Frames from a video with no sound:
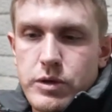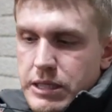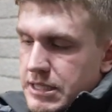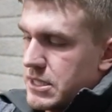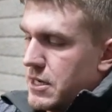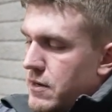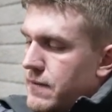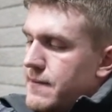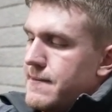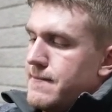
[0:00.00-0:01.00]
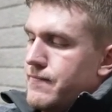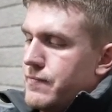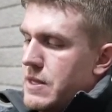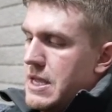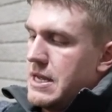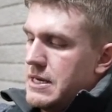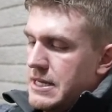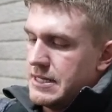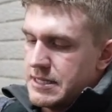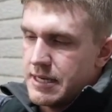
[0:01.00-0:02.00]
release here. And
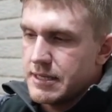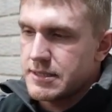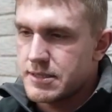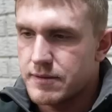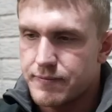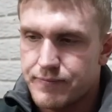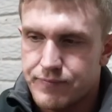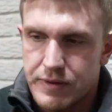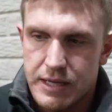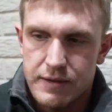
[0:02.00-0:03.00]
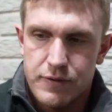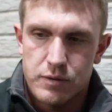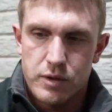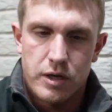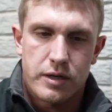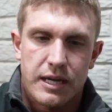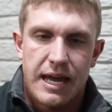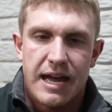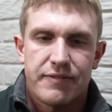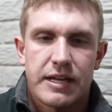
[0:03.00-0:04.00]
it does, if you look,
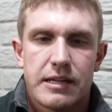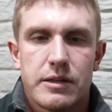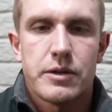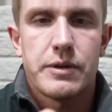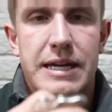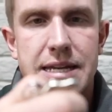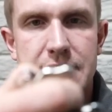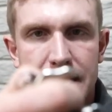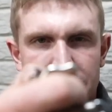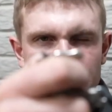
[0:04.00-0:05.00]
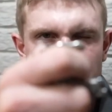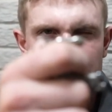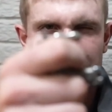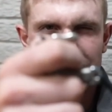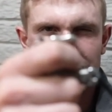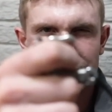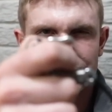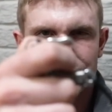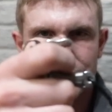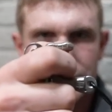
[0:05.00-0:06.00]
have like a little indent right here,
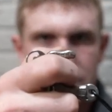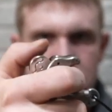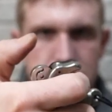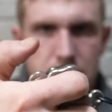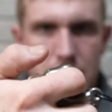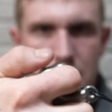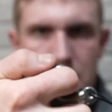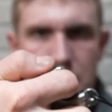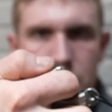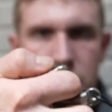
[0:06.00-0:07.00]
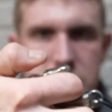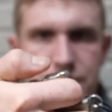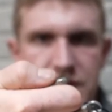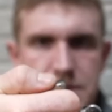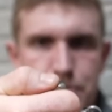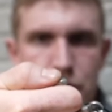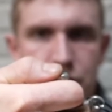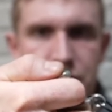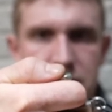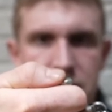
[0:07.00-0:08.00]
which fits
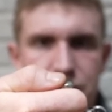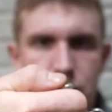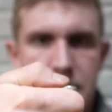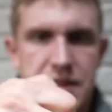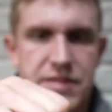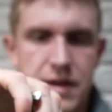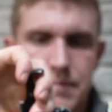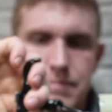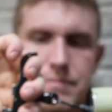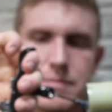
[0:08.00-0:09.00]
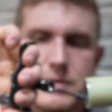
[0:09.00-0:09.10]
perfectly for my thumb,